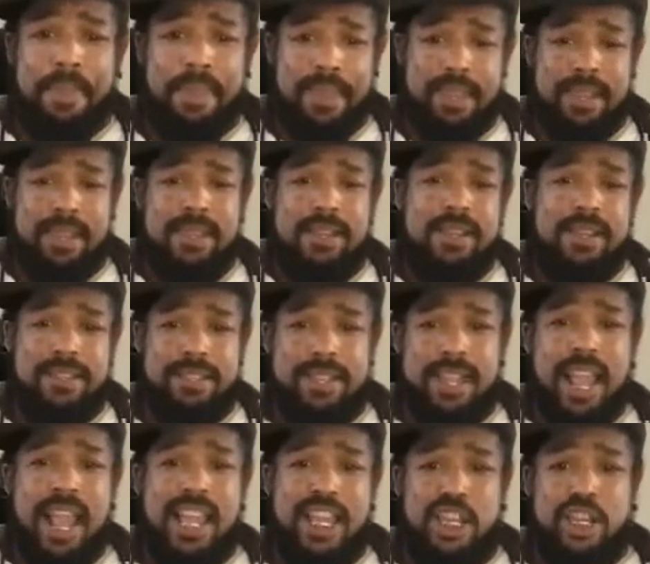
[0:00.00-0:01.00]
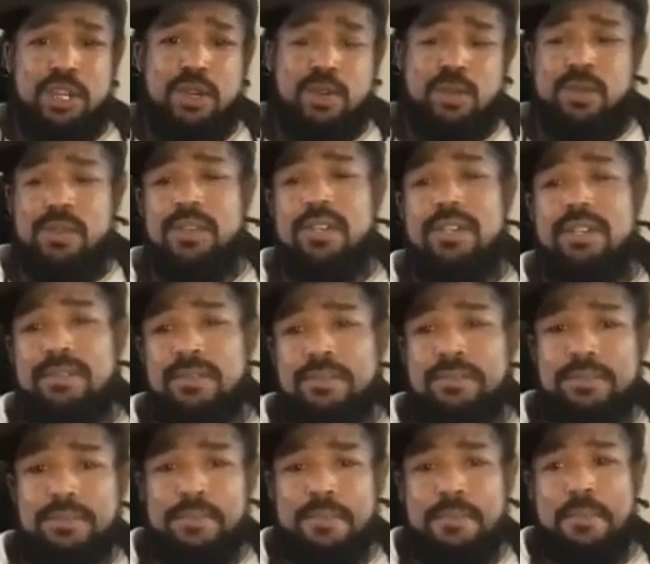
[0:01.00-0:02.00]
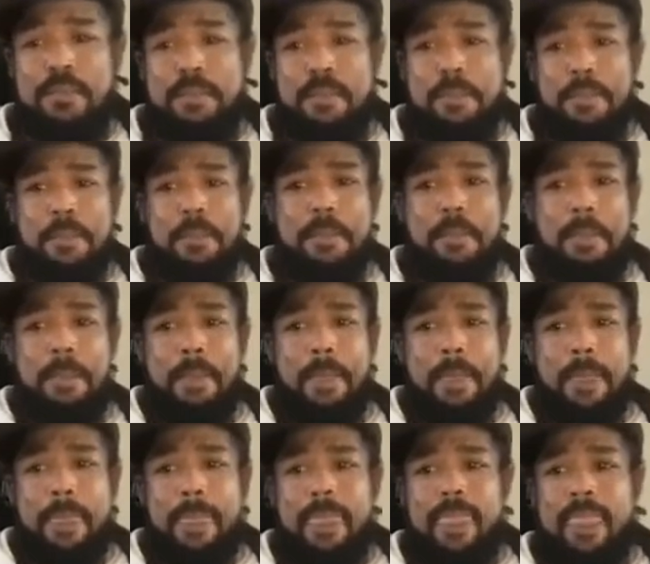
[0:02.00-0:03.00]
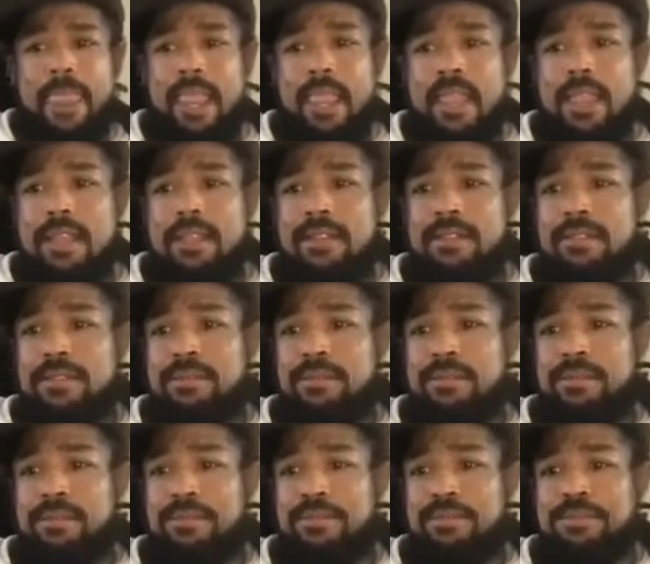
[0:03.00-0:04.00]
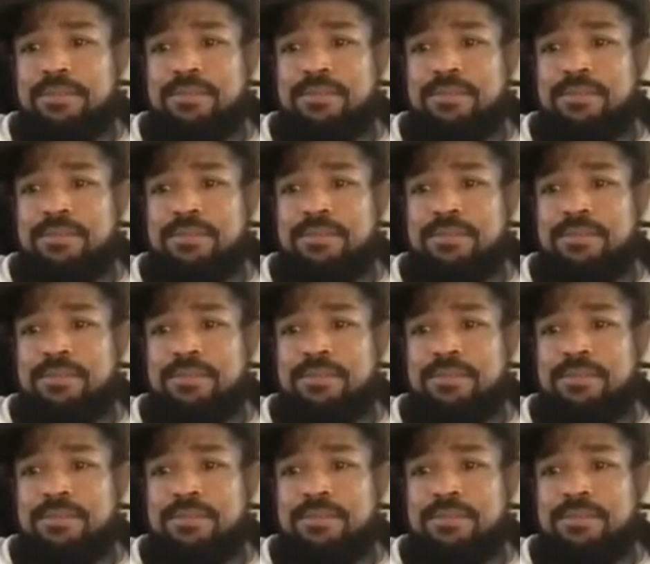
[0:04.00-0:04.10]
This person isn't speaking.